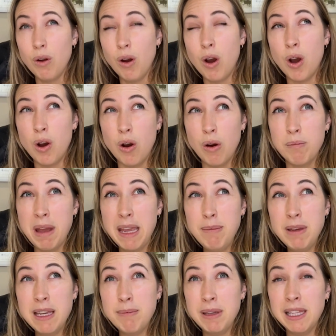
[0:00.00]
or
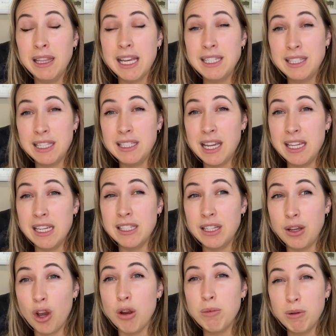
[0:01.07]
maybe a bit less than 10 years
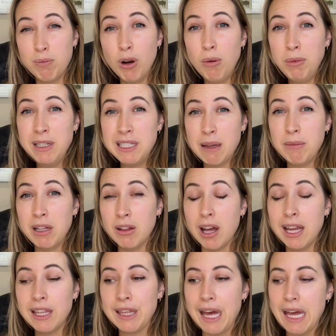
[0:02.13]
ago, but probably something
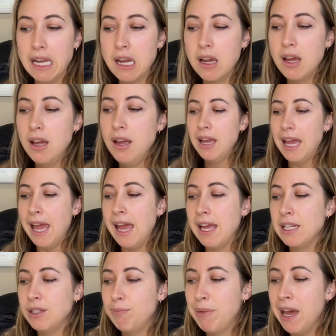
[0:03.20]
like that.
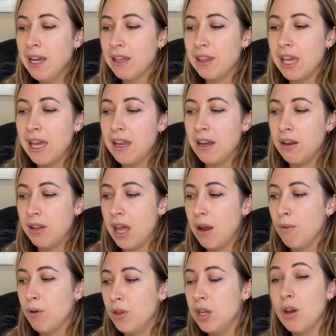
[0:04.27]
And back then they
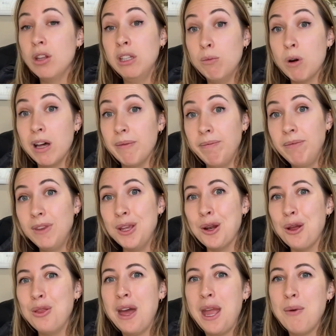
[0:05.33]
were the only one. You
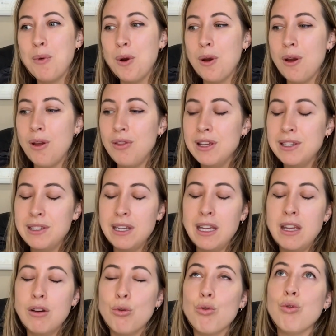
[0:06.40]
know, they were this
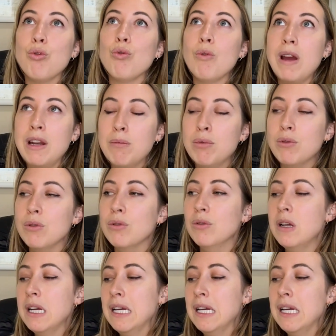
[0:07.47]
incredible,